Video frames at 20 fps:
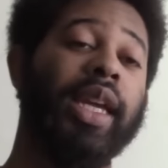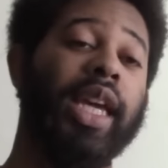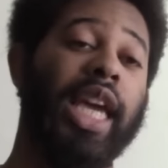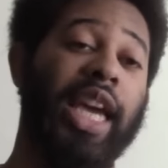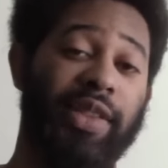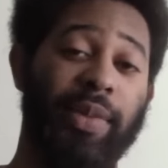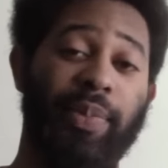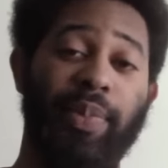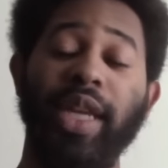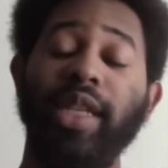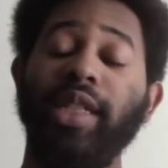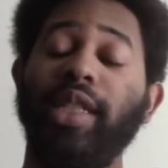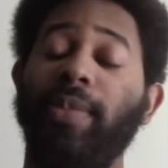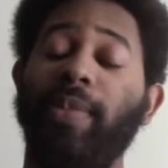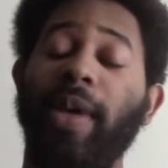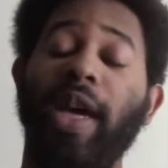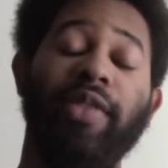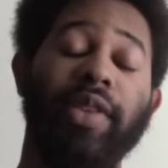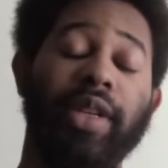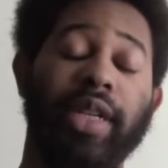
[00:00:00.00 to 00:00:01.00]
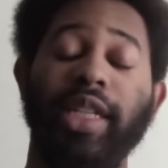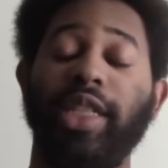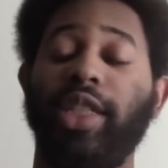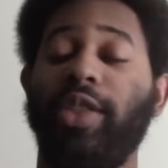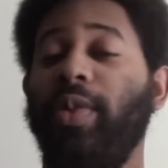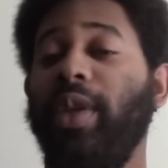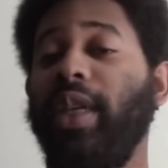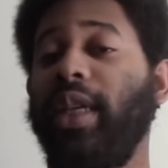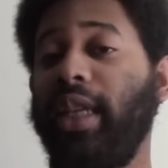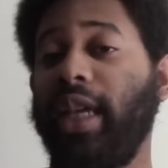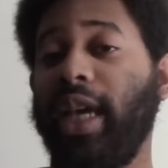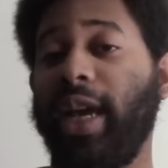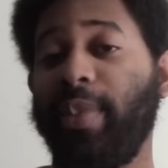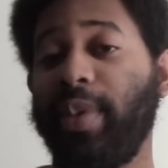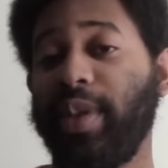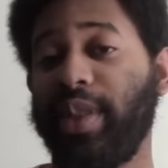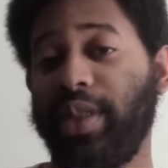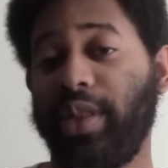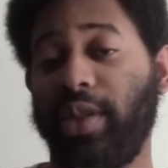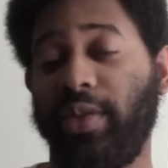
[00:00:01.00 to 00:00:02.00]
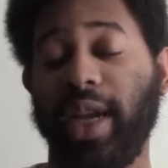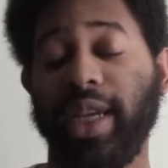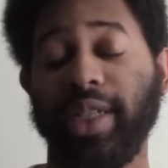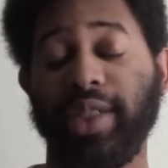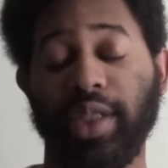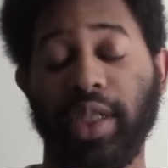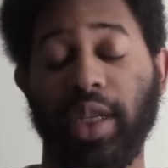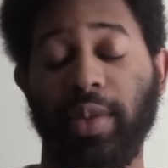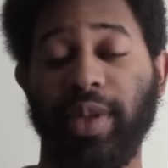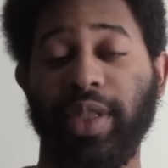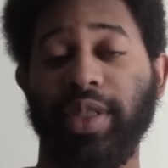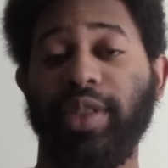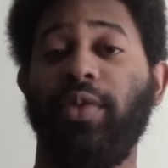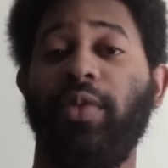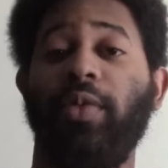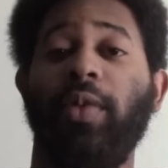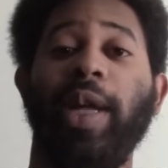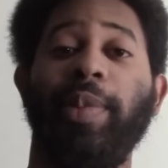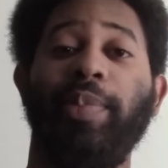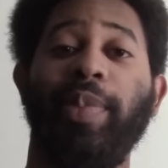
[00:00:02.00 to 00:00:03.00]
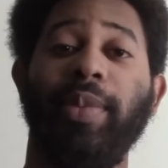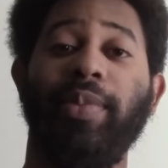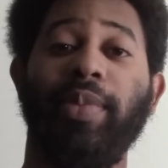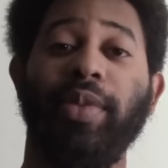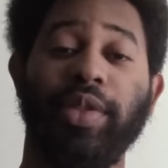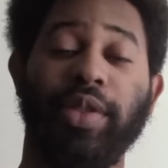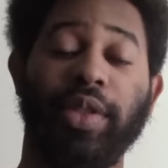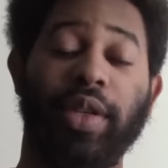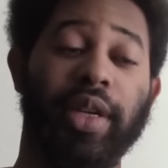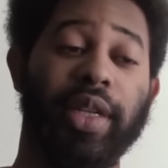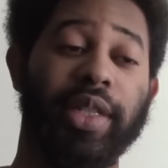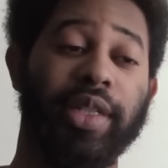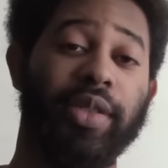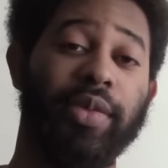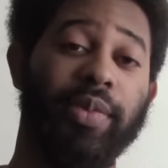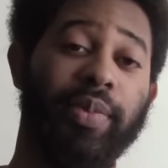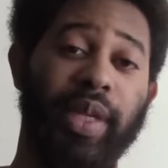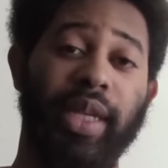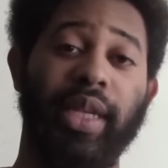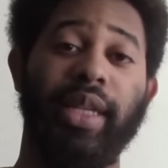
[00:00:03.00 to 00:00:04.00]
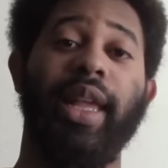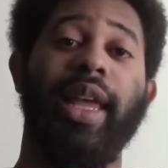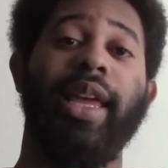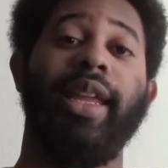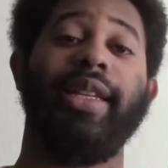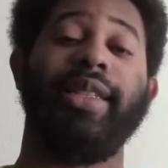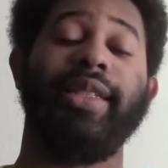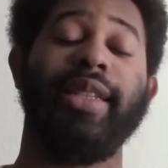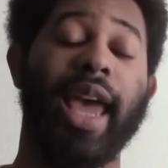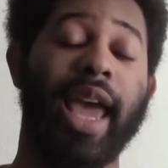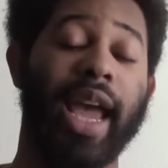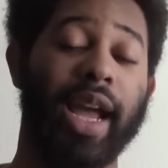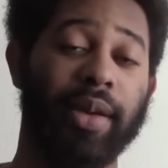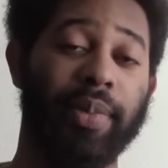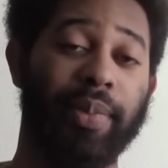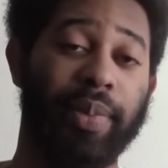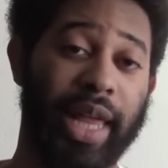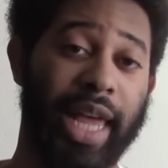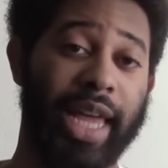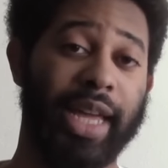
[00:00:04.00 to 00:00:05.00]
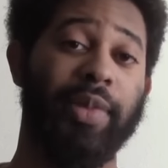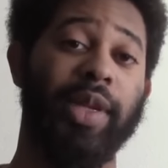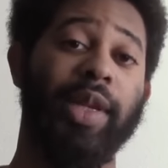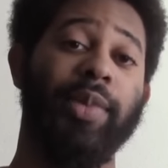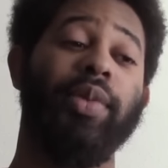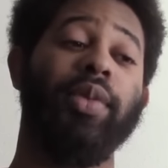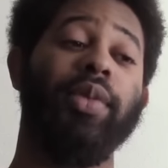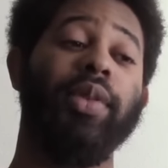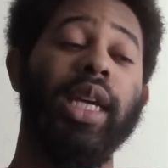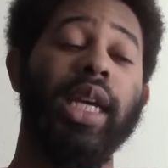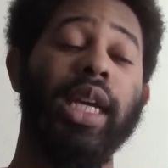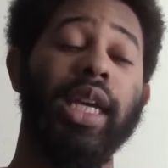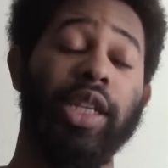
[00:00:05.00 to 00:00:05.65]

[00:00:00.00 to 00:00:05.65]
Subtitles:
if the pendulum ever did swing in the opposite direction, a bunch of white people started to beat and attack black people,